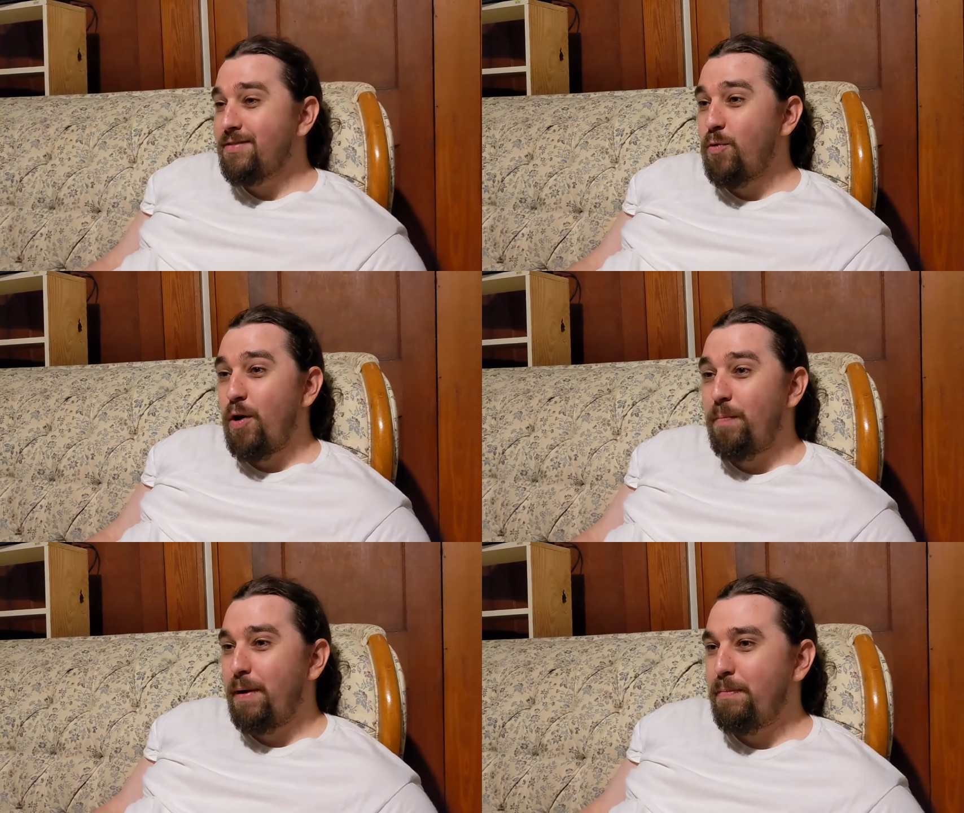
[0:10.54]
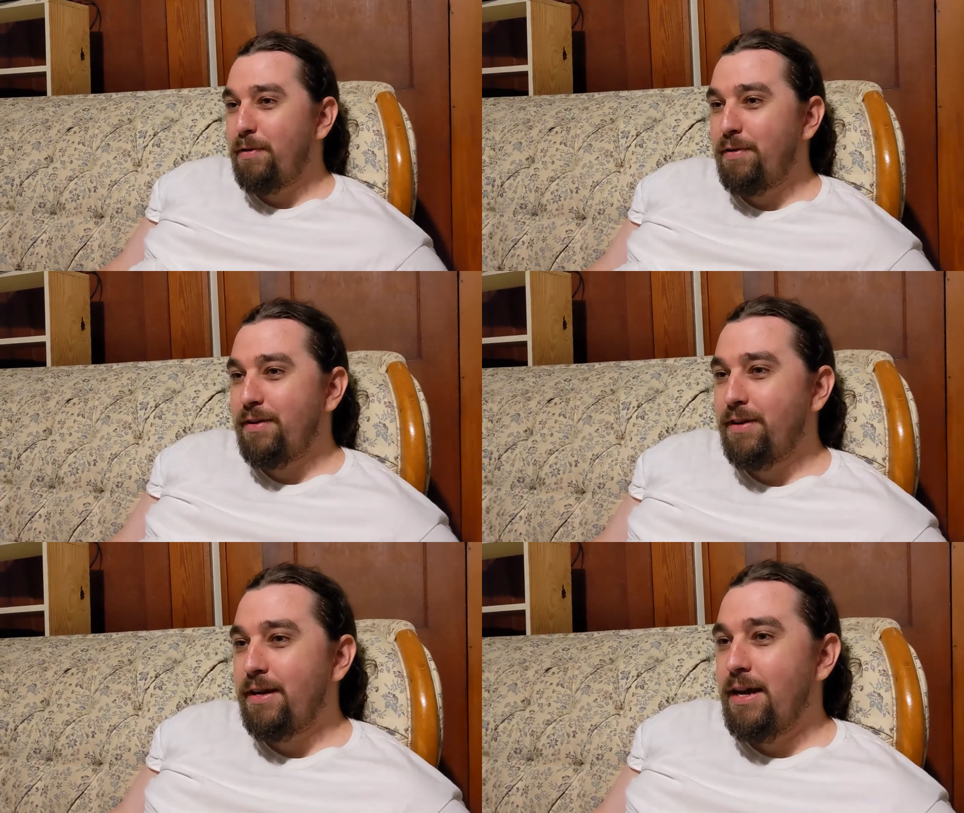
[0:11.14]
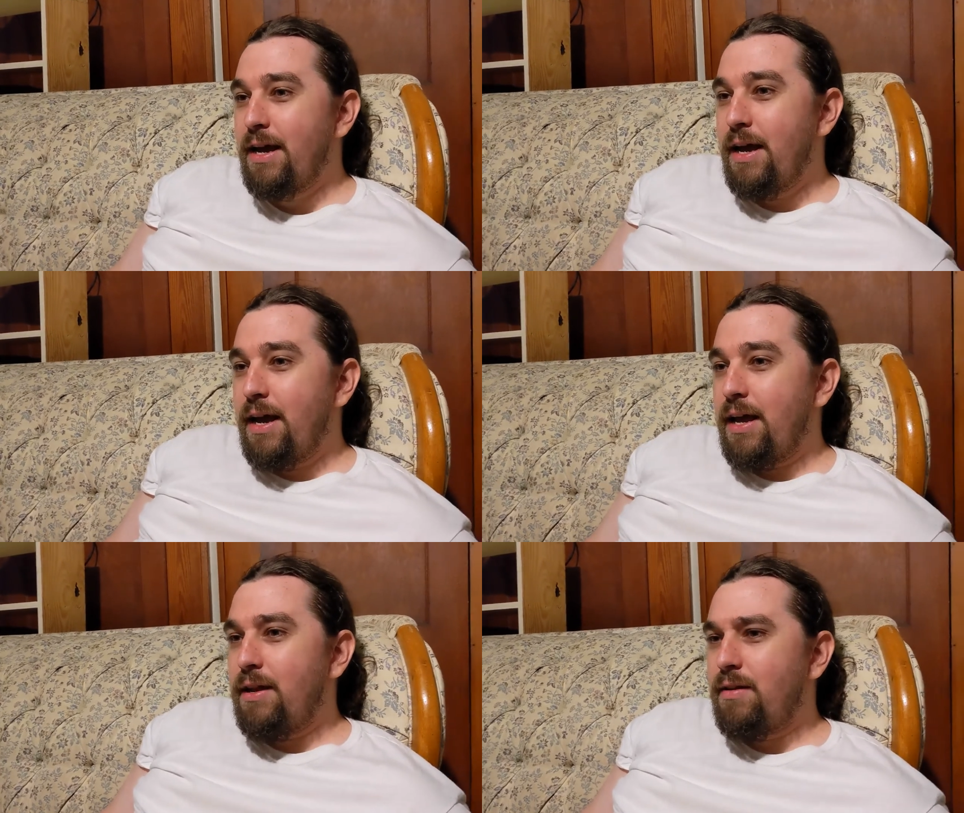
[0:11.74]
and wallpaper
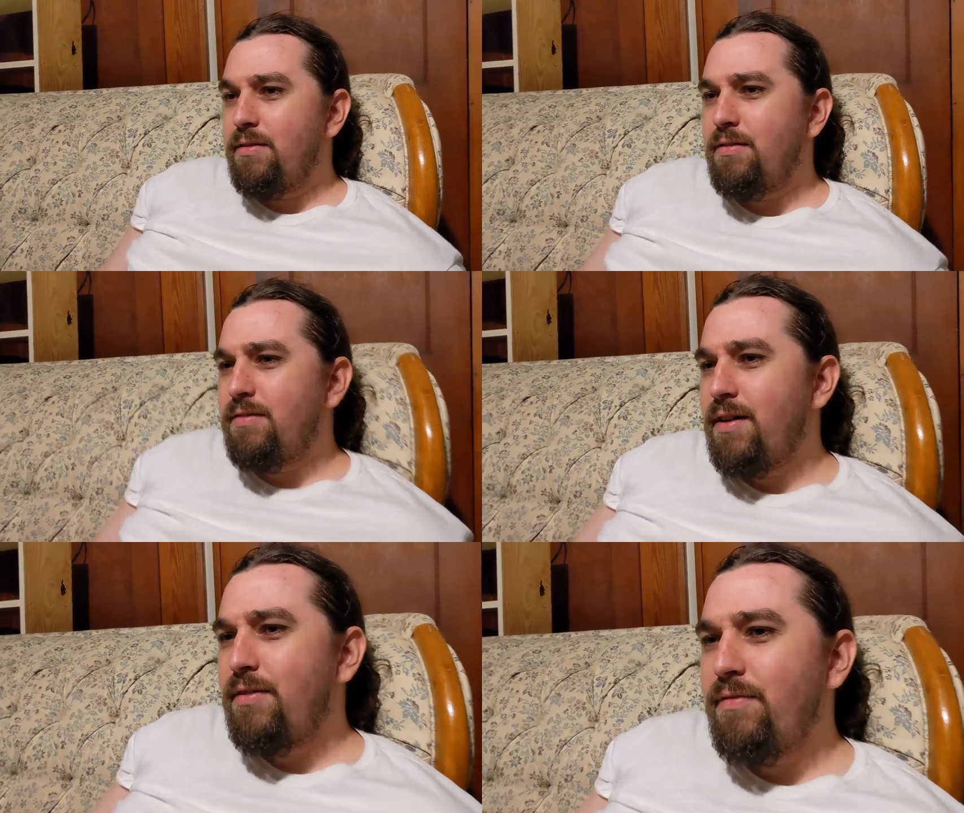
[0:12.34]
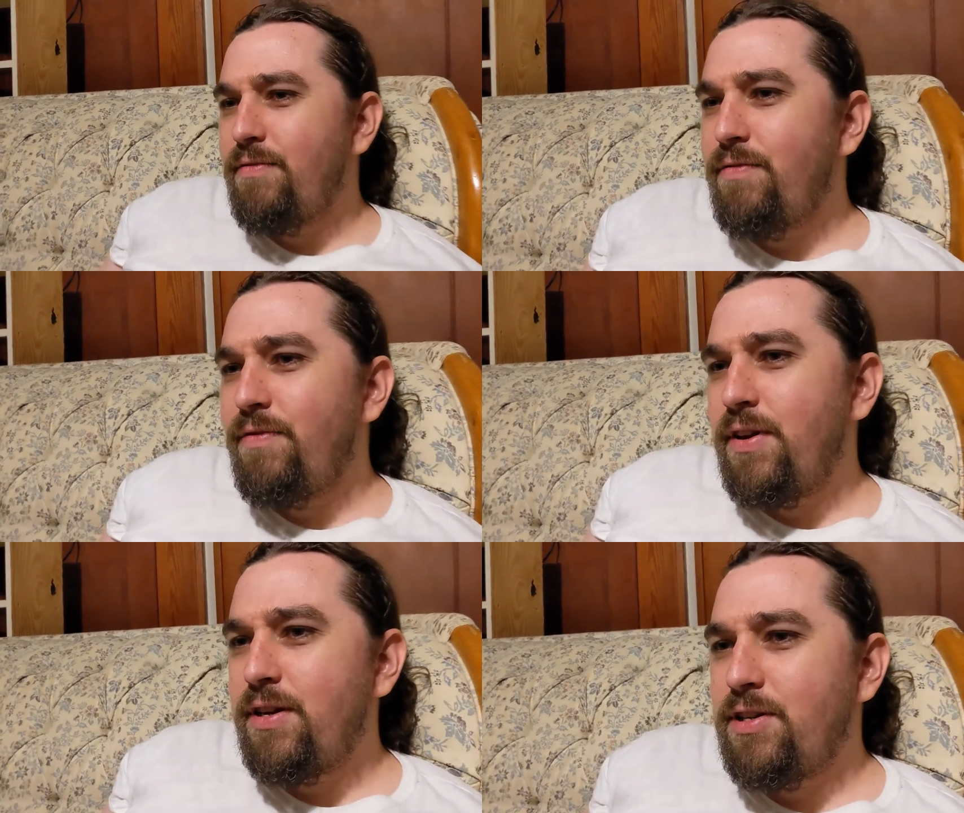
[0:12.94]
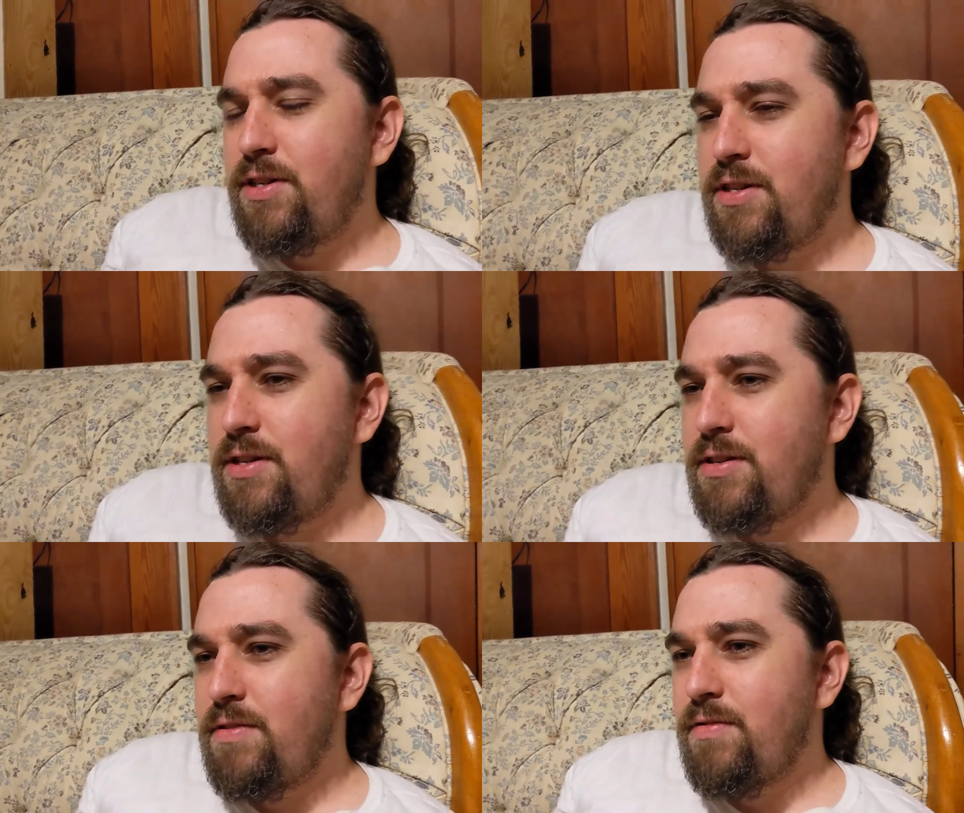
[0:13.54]
and in sunfish
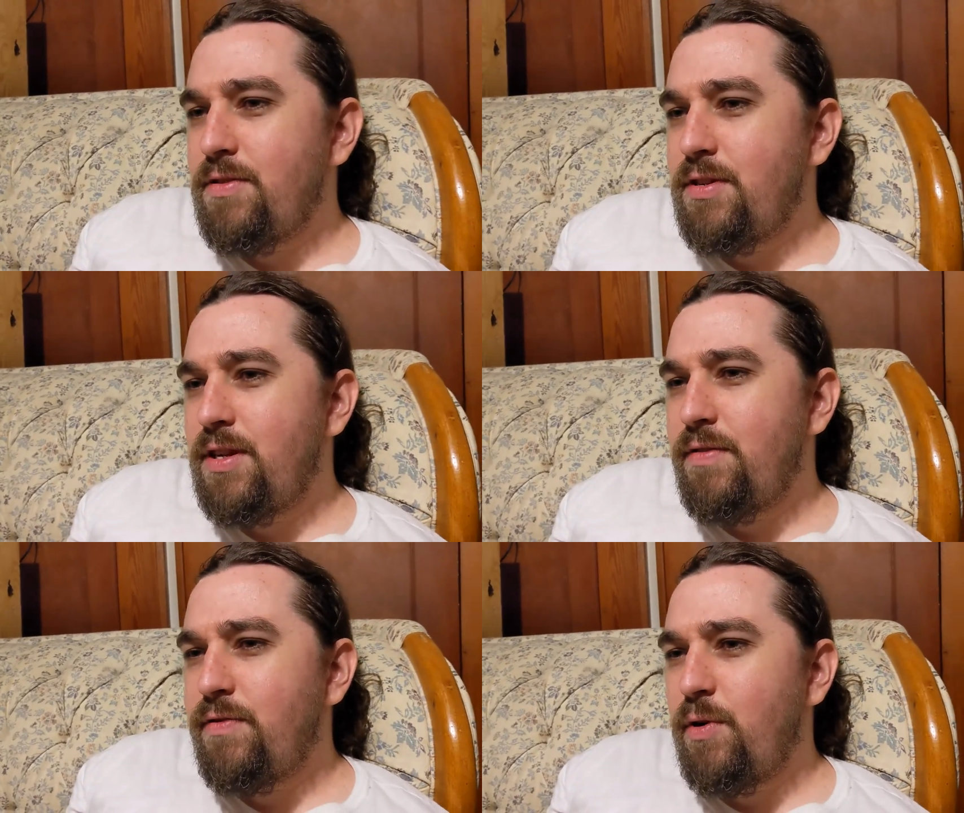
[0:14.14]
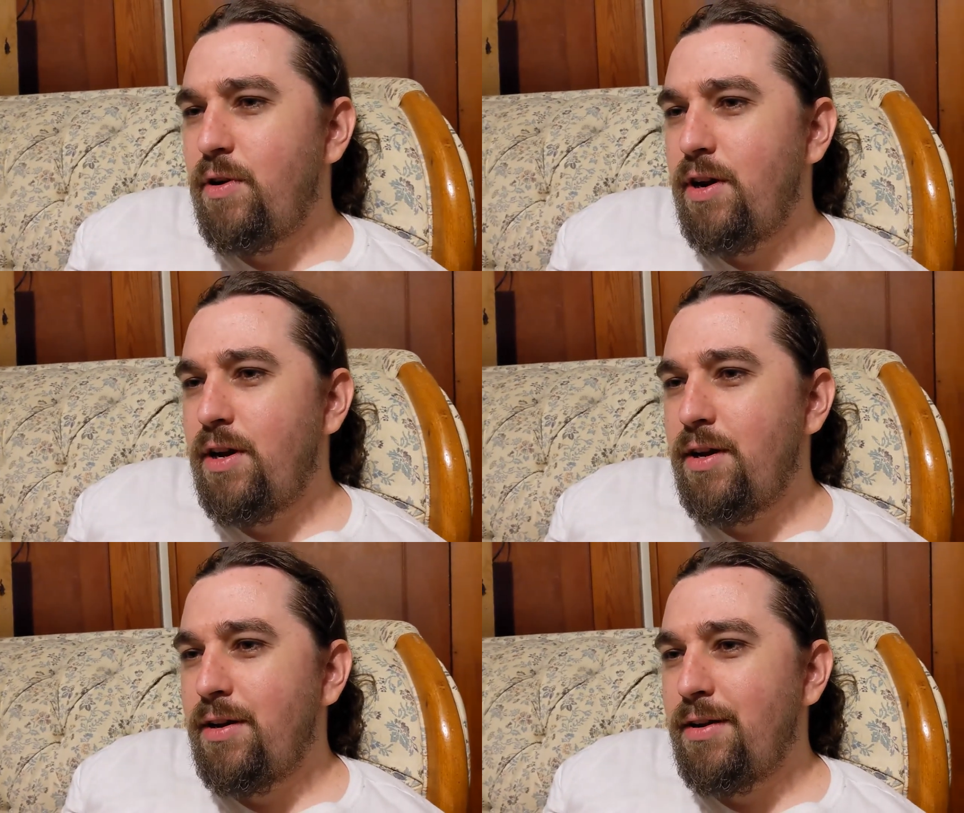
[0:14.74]
and sea flora.